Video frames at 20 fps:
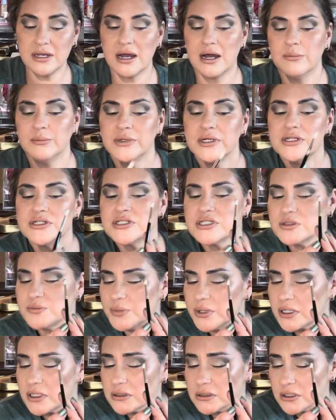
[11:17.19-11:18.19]
I'm going to just
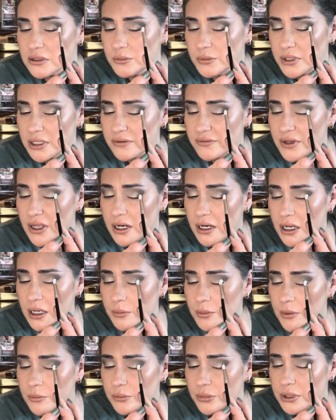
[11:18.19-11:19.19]
pick a little bit of that
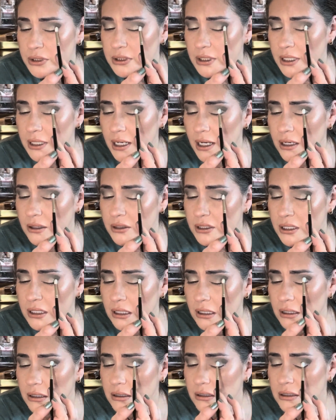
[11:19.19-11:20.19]
up and put that out
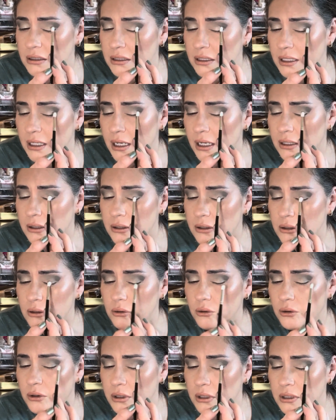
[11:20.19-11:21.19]
here in the outer
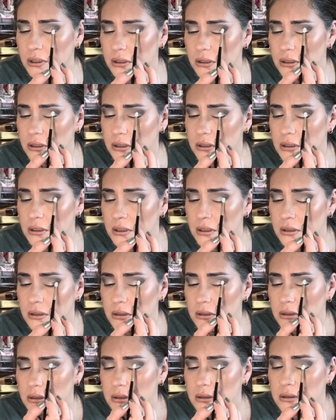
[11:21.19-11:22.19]
corner
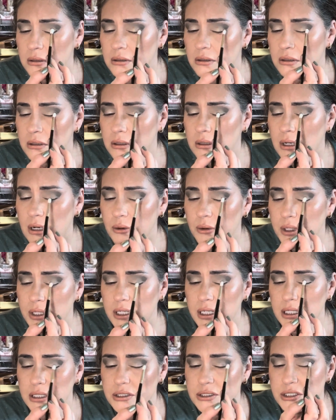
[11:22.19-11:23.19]
going
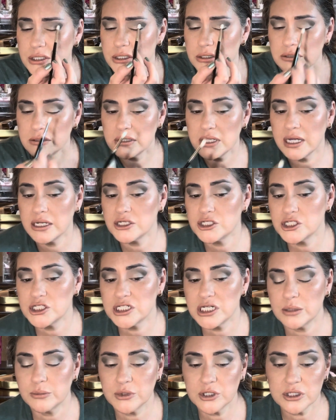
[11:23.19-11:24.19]
into that
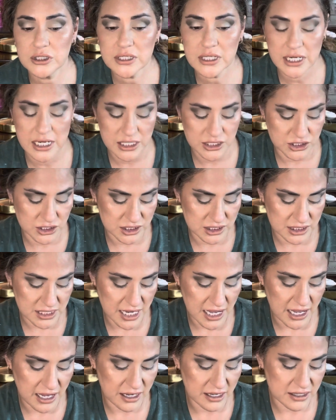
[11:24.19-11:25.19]
shimmer that I just
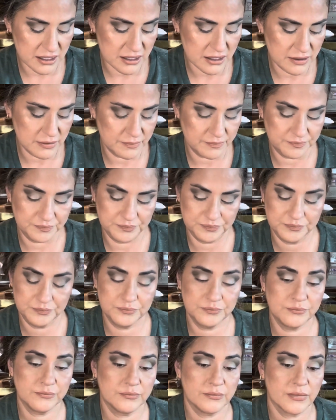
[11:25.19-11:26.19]
had,
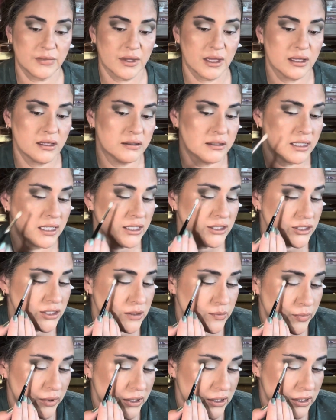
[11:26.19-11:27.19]
that I
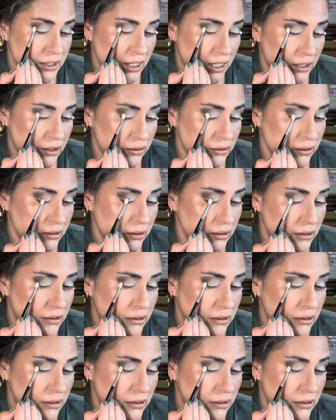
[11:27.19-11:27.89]
just put down.